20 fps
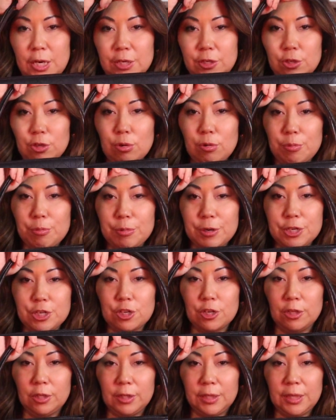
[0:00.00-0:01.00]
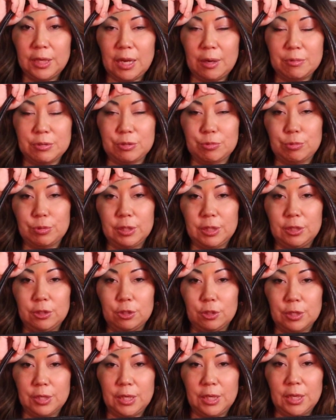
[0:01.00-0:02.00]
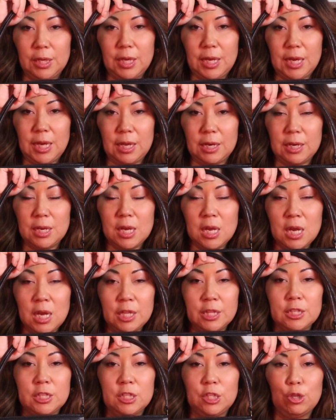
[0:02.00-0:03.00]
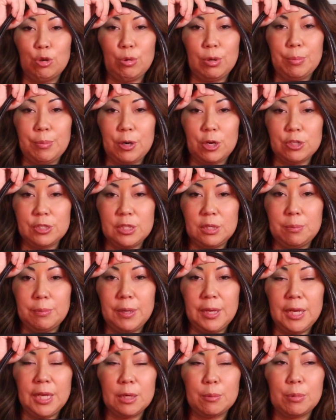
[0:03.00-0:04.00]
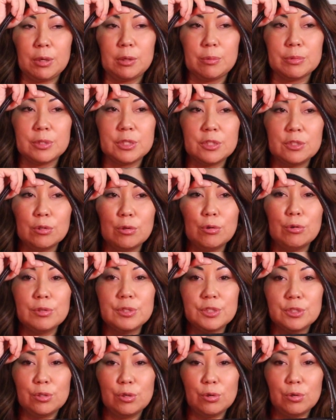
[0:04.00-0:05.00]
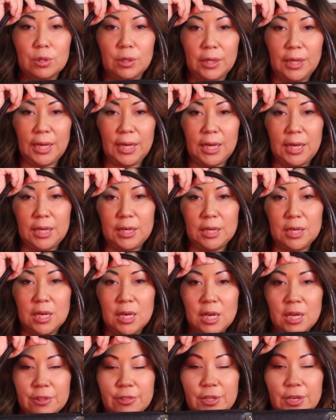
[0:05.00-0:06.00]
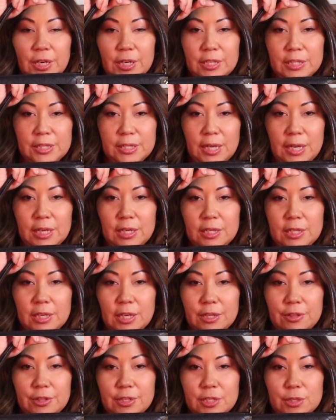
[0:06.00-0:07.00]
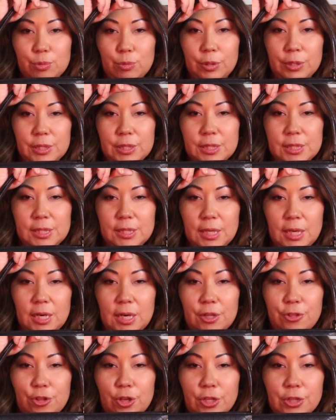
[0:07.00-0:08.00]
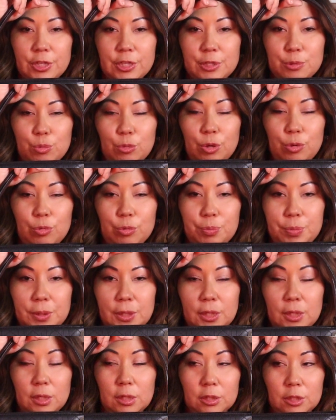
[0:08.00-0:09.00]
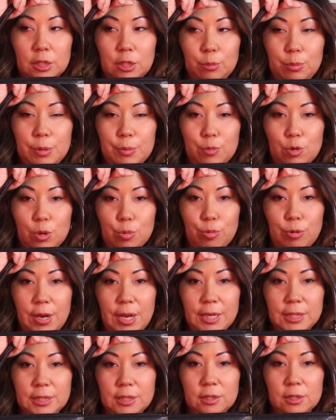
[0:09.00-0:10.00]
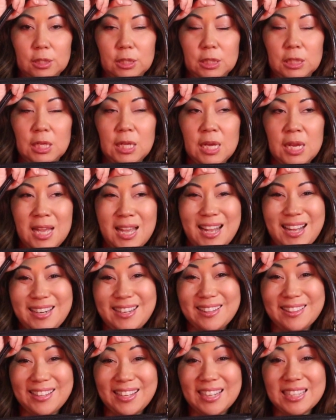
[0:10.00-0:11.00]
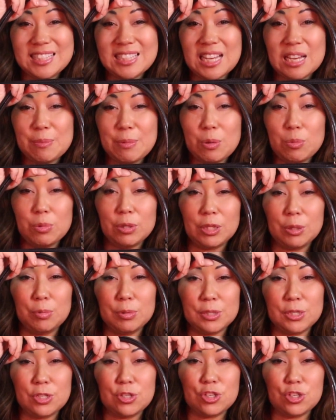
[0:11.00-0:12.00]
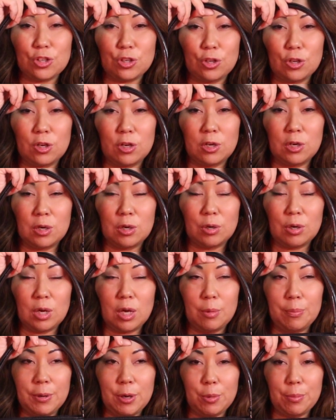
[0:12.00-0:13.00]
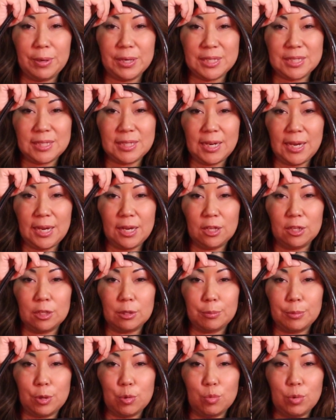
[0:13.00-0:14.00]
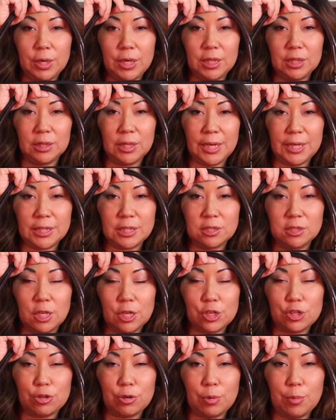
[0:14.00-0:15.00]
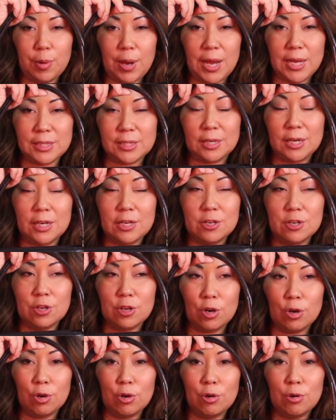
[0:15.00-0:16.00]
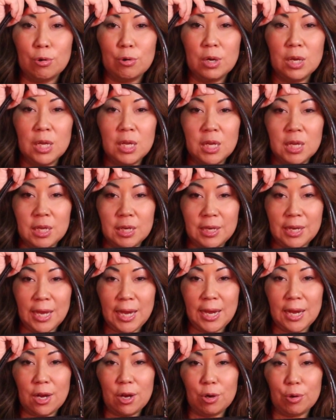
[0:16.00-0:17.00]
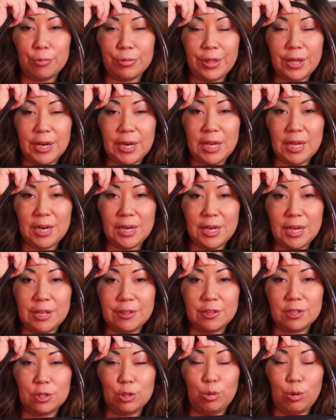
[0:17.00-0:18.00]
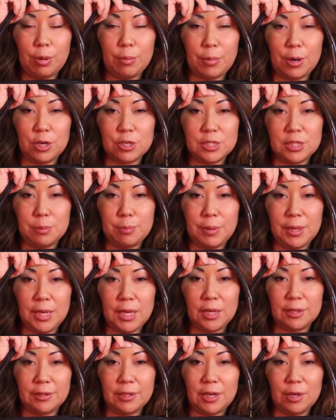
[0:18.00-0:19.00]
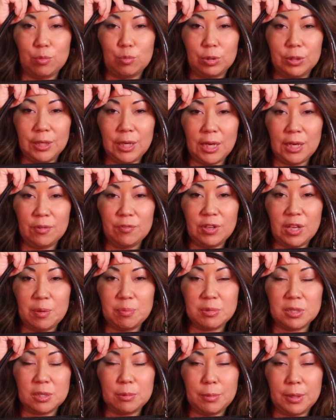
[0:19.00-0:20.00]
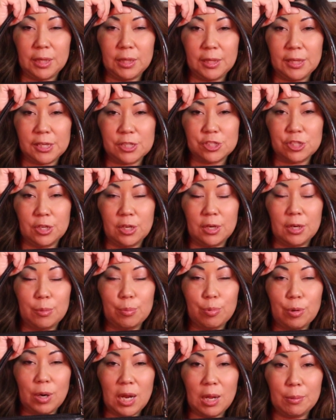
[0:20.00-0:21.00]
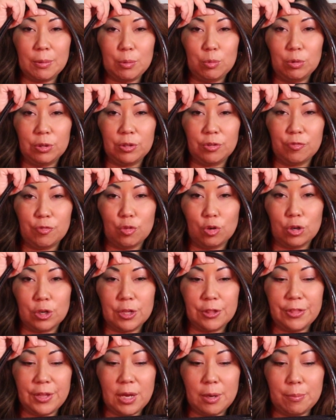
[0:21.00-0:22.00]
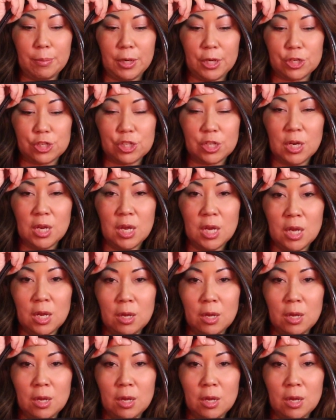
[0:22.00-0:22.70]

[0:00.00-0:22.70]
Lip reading: I know originally I was really looking at the Chloe Marcy bag, but I'm so glad that I decided to get this one instead. I thought this one would be a little bit more practical, and at that time I really wasn't sure about my style and about what I liked luxury wise, and I know now that had I got the Chloe Marcy bag that I would not have kept it in my collection, and I probably wouldn't have worn it that much.